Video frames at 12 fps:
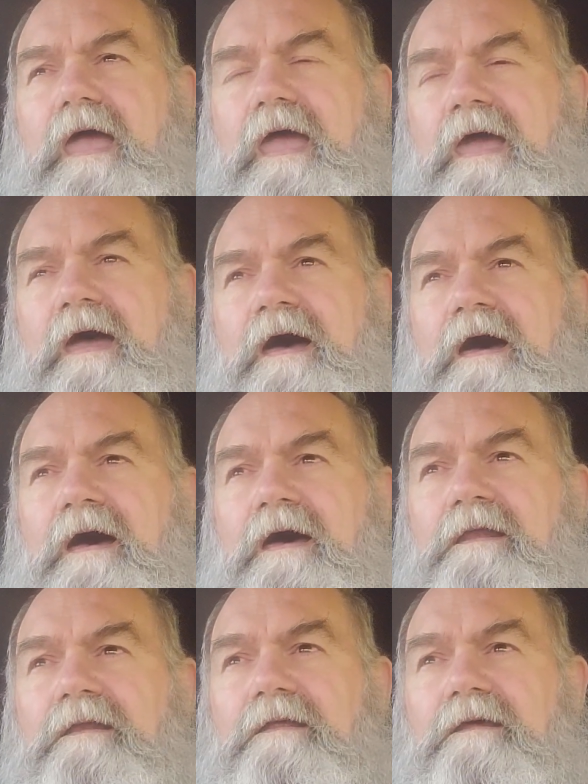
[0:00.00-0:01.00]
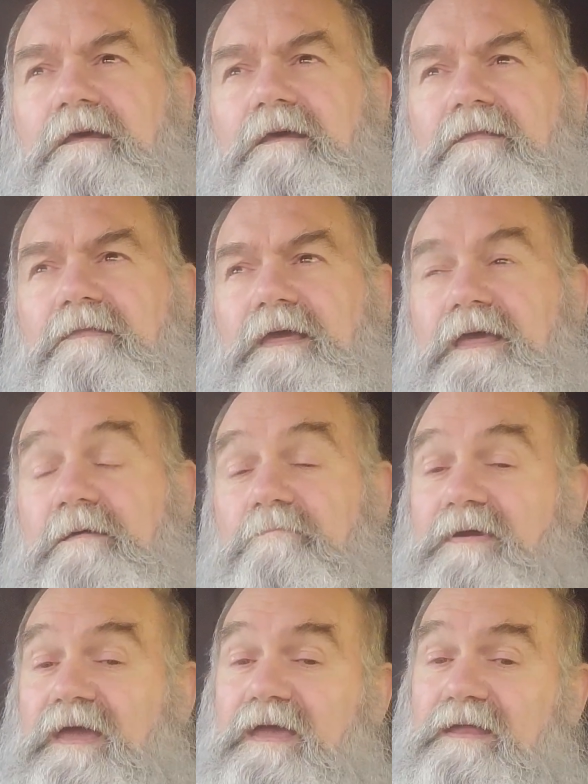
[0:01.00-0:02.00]
and they get
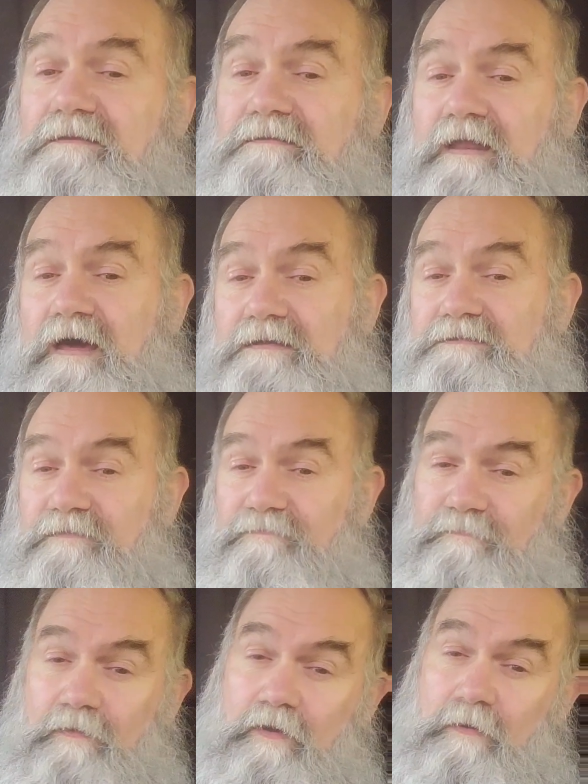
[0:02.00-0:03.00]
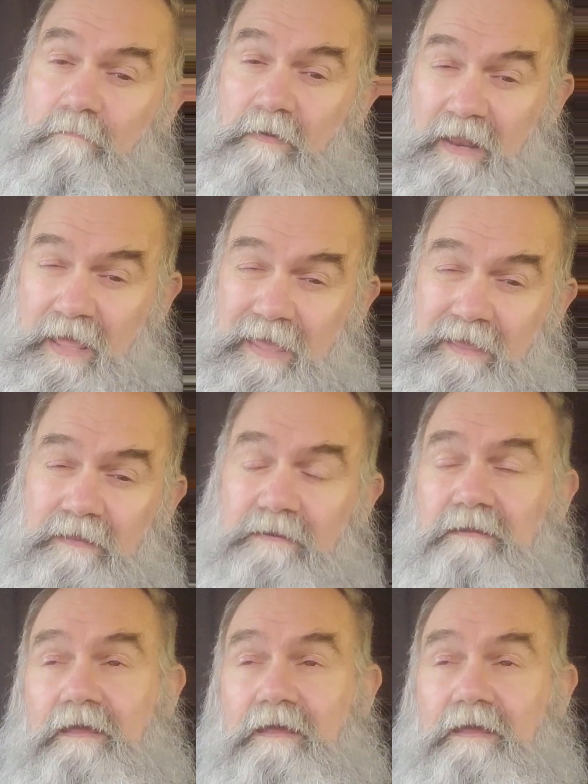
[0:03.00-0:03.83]
paid not to farm land.